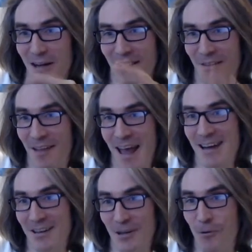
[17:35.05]
dunk his
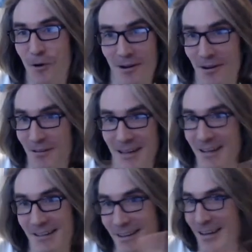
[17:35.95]
head underwater.
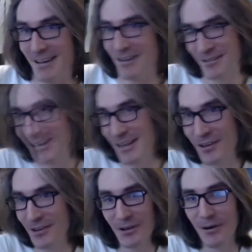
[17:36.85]
He
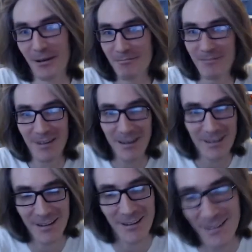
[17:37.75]
couldn't do it,
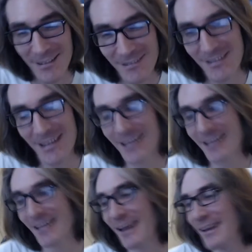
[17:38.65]
right? He
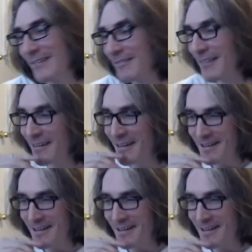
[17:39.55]
didn't like it.